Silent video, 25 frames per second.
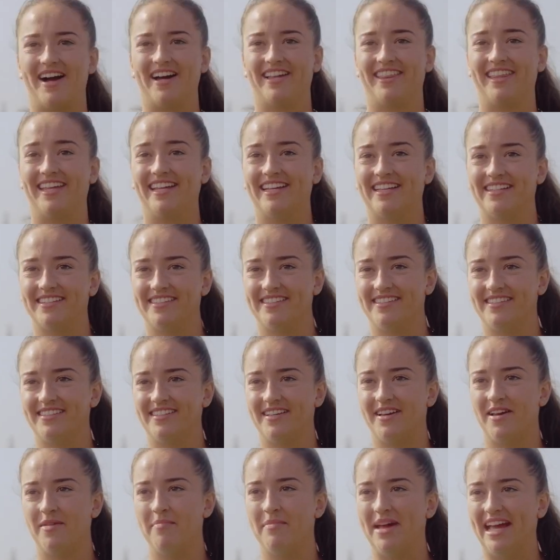I think
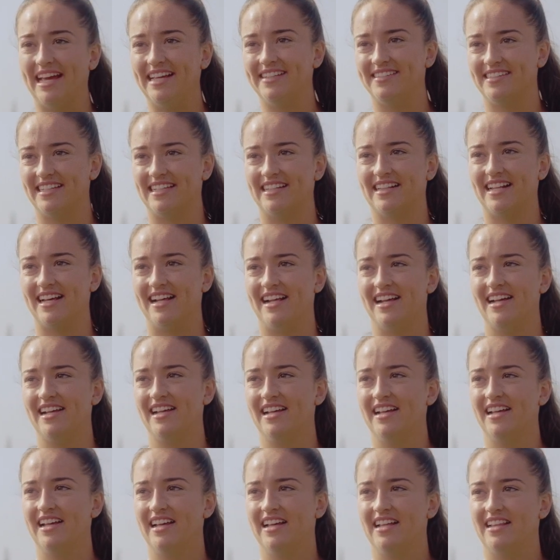it's amazing that
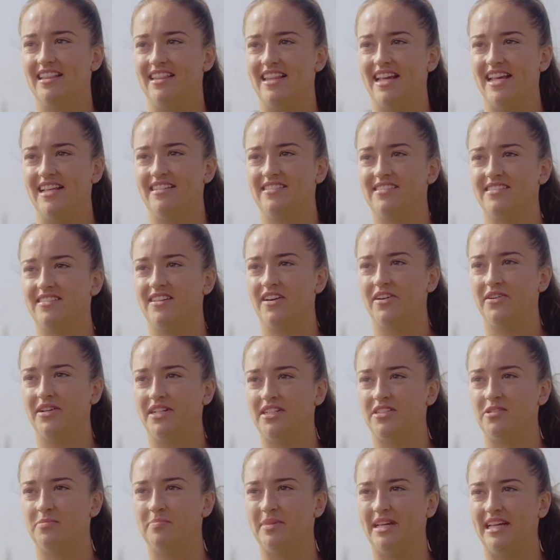there's
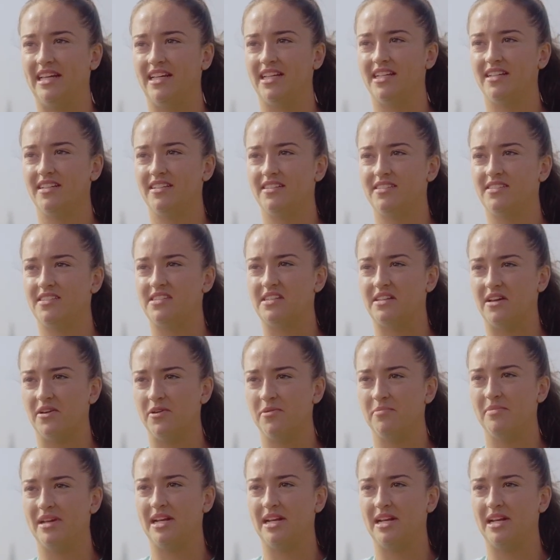going to be so